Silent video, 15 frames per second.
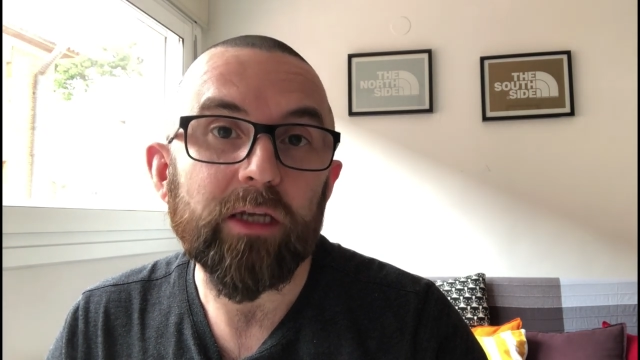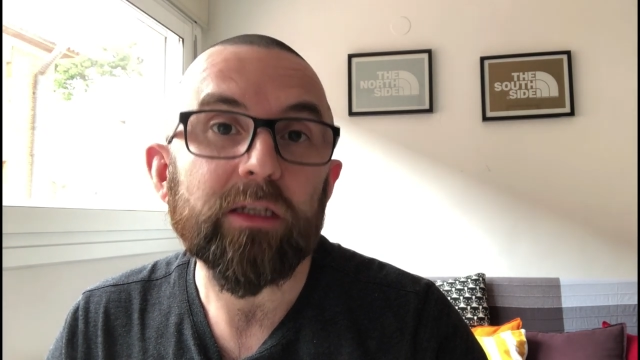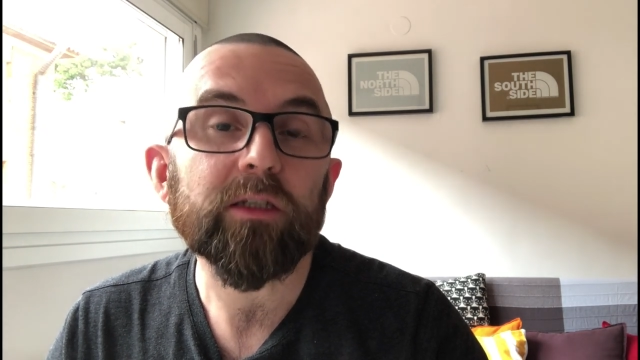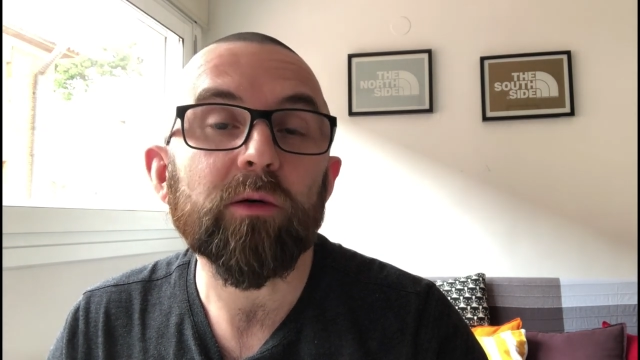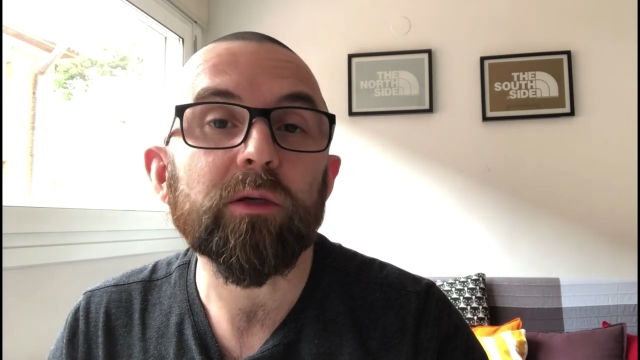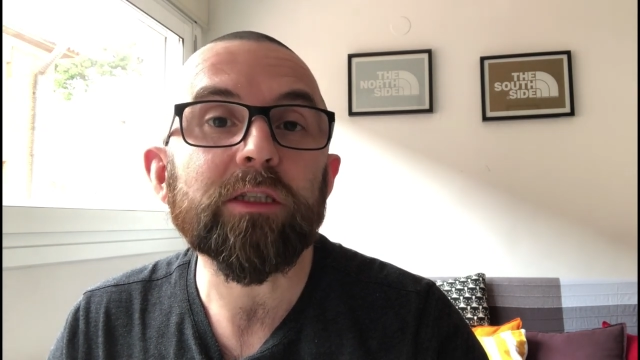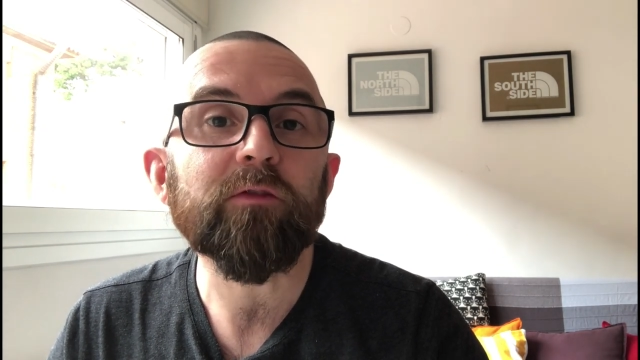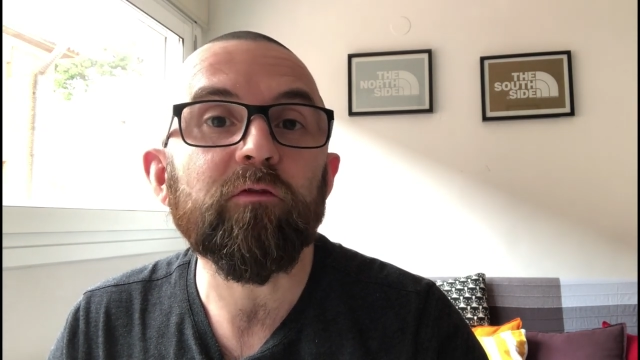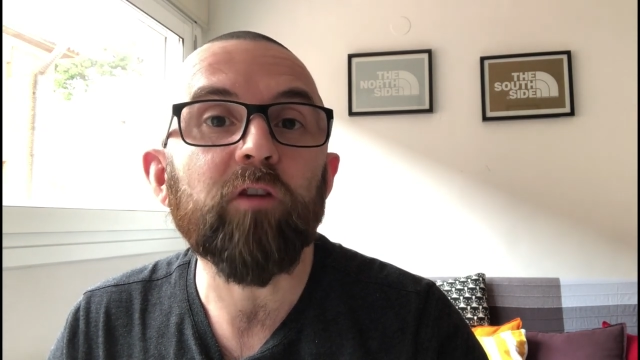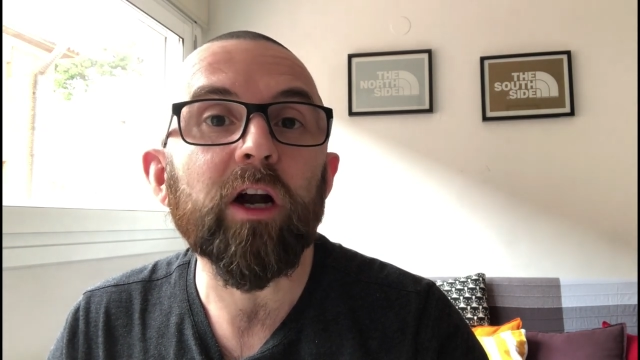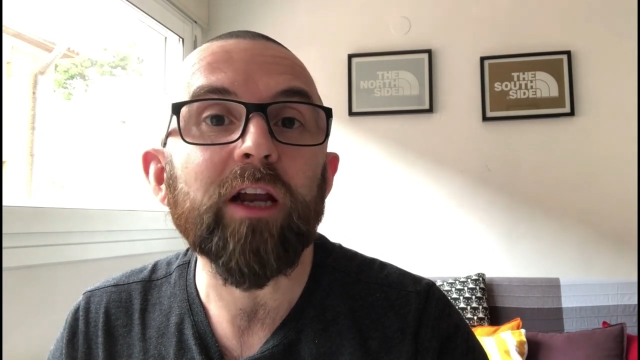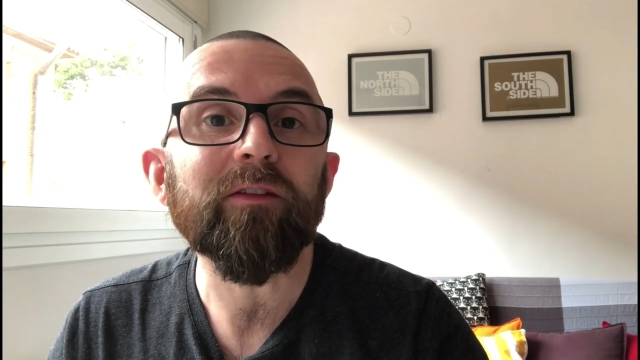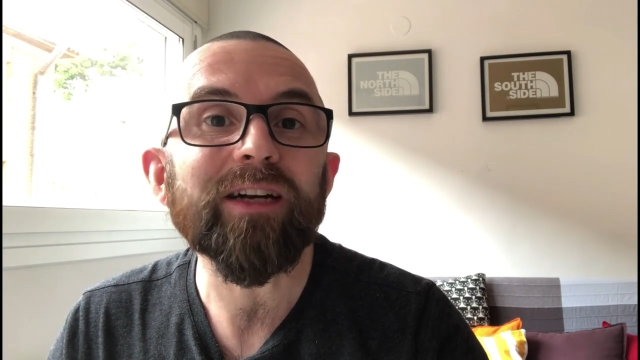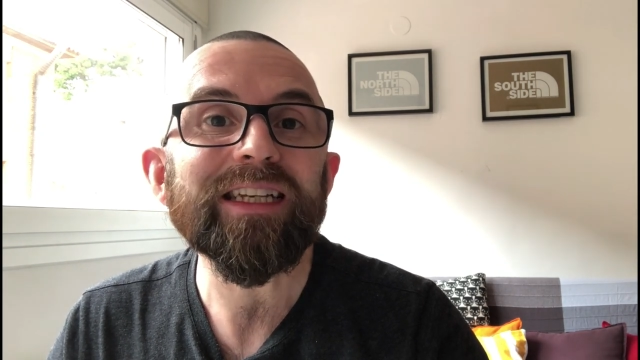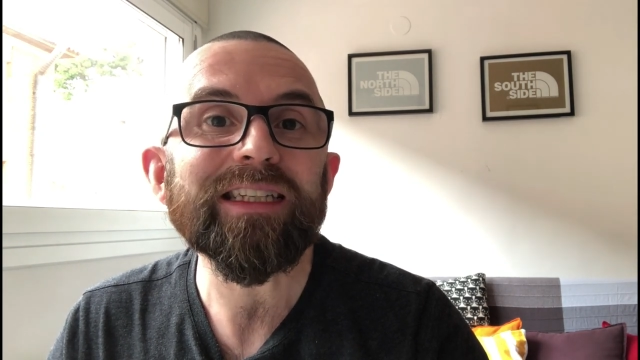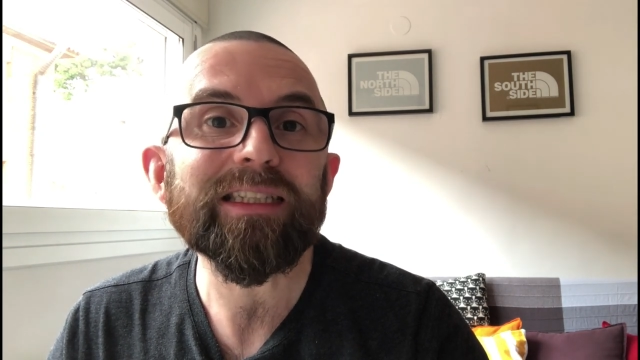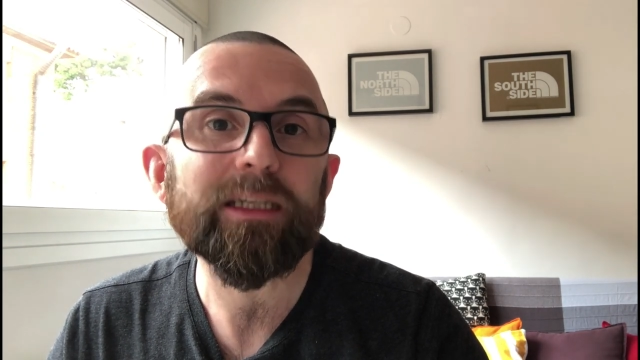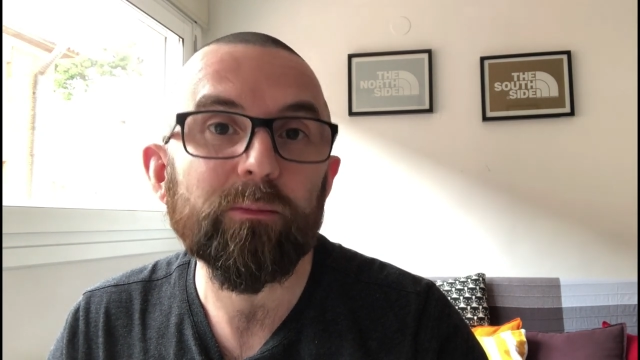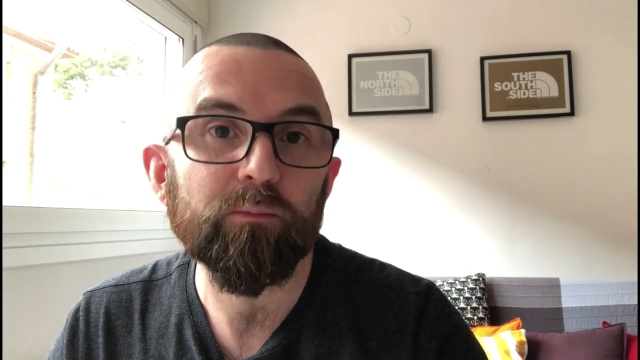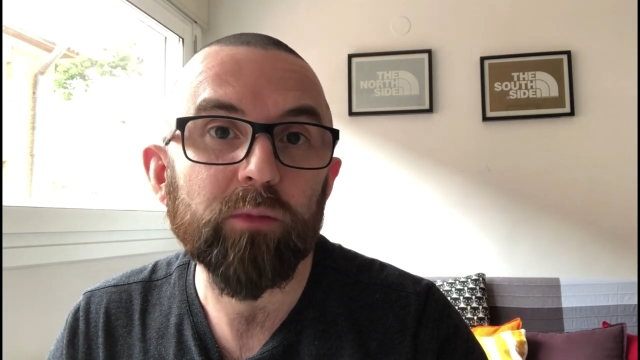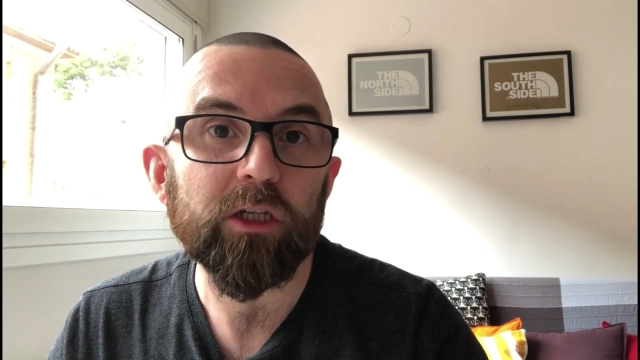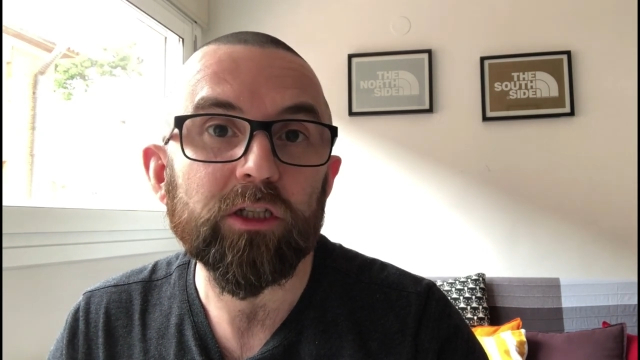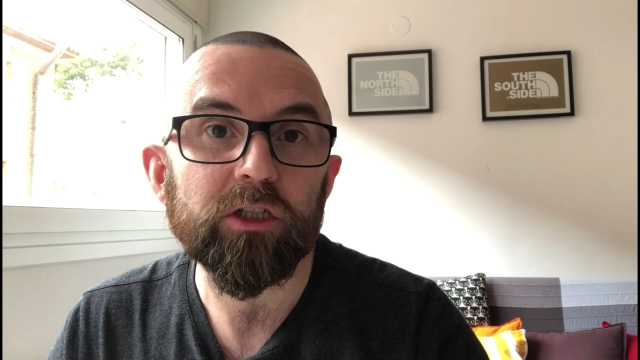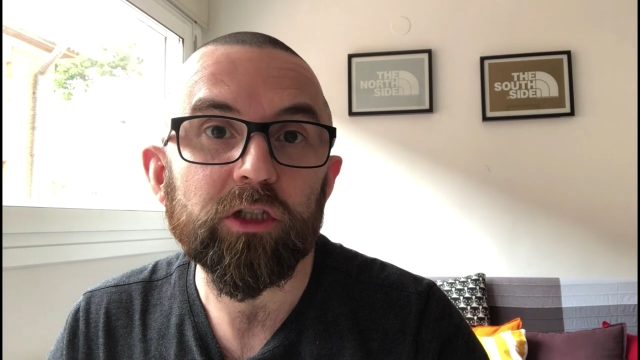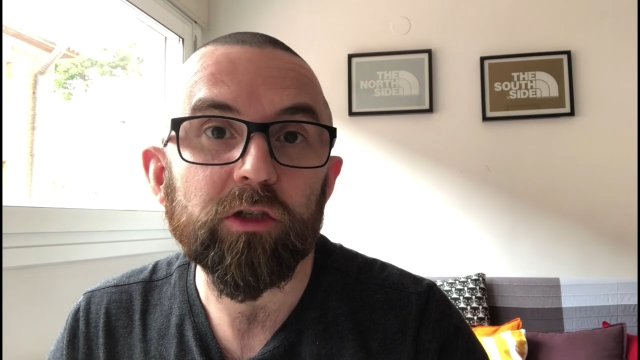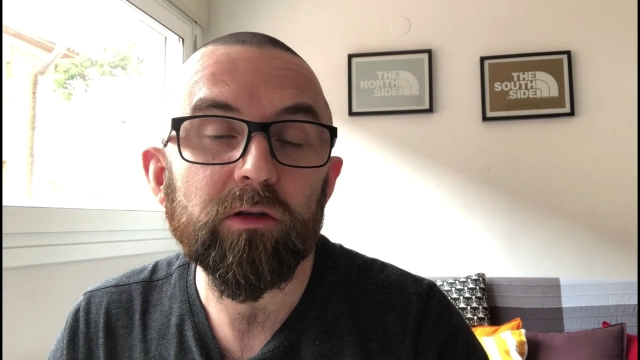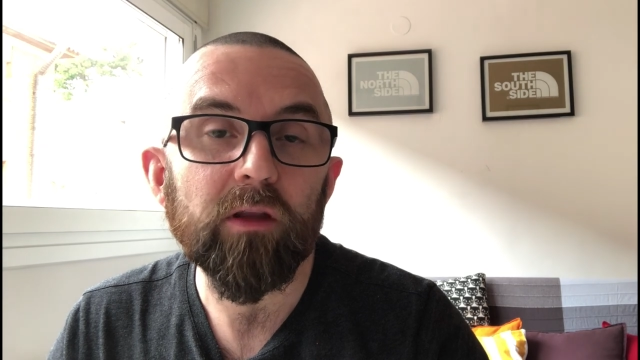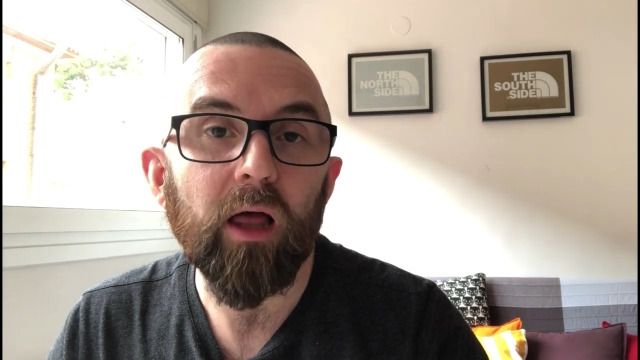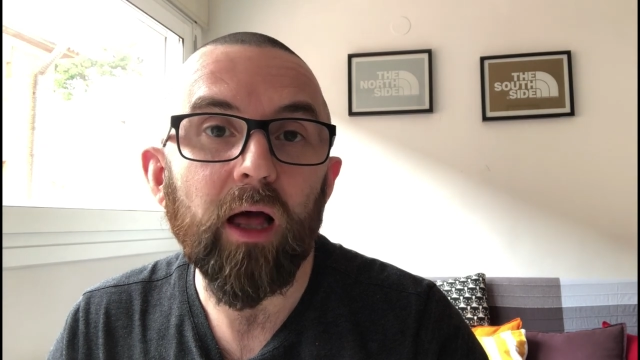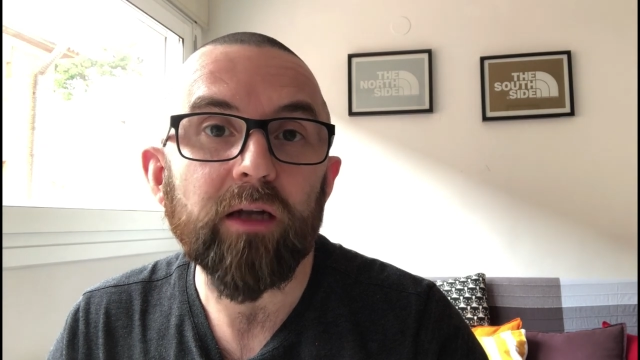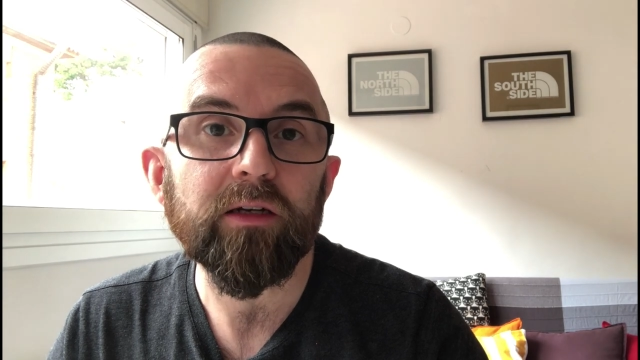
So, it's very, very simple to do that.